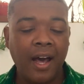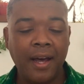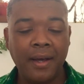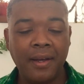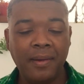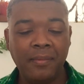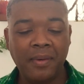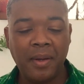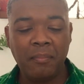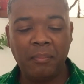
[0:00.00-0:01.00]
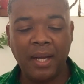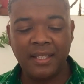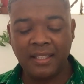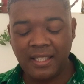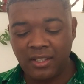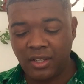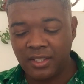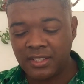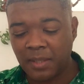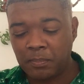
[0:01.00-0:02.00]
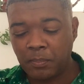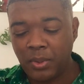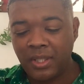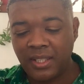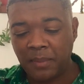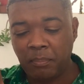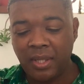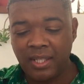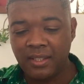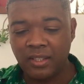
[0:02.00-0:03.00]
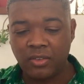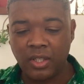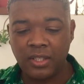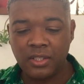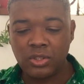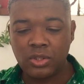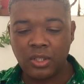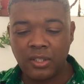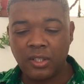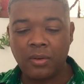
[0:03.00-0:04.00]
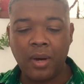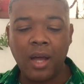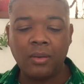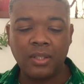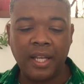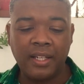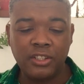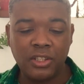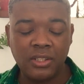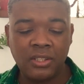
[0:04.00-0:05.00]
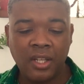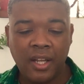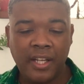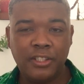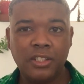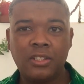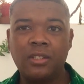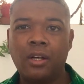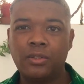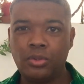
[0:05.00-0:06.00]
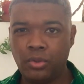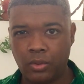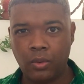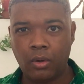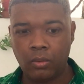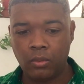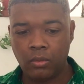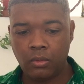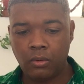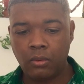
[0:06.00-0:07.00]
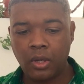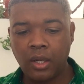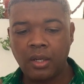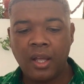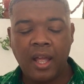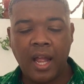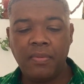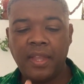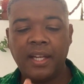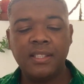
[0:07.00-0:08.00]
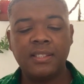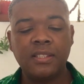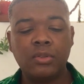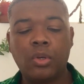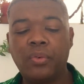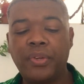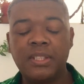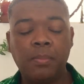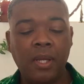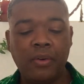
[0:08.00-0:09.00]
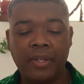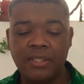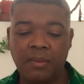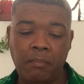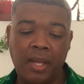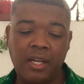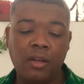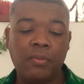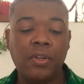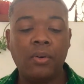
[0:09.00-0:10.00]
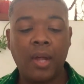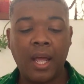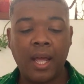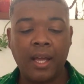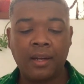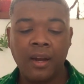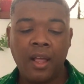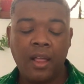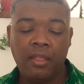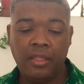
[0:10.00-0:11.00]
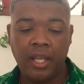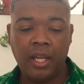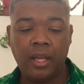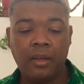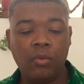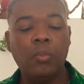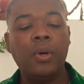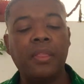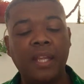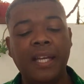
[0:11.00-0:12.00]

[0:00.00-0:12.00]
But you know, it's like putting that pea in the ground, and it just starts to grow. All right, and that is the sort of experience that many of you had there with